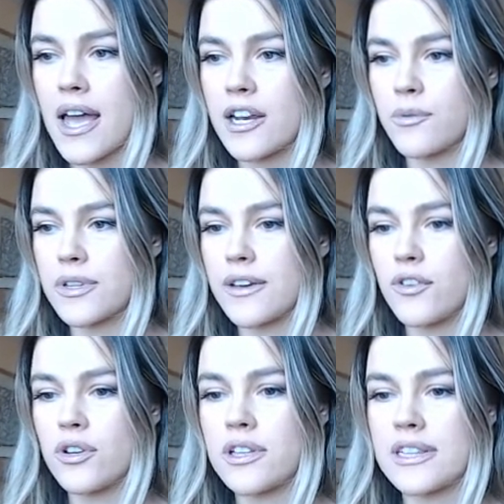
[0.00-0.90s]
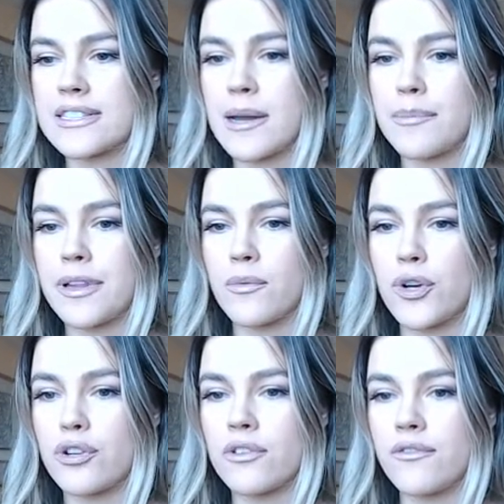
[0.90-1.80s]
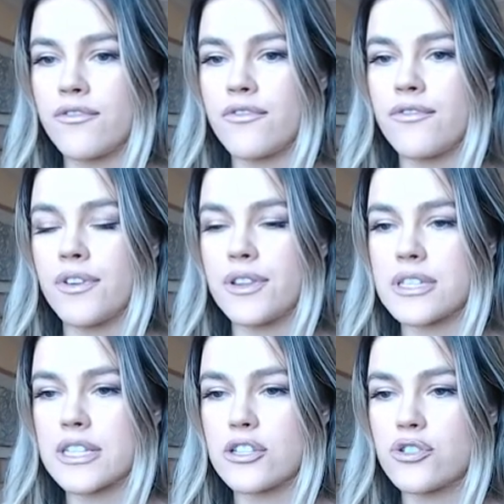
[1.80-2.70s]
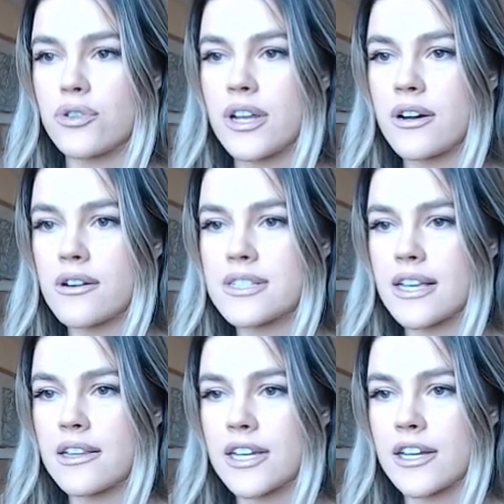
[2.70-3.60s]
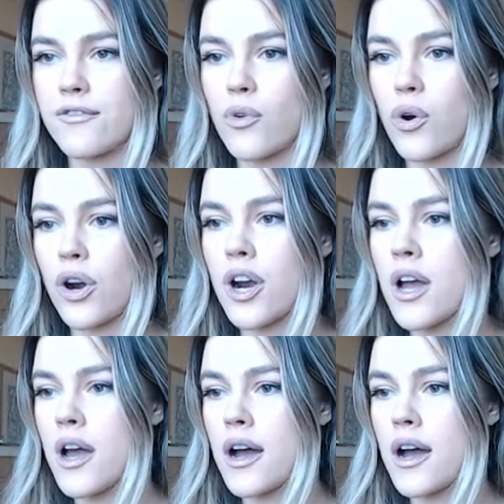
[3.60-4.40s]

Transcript: and it will give you a little template where you can fill this in. So they are selling it for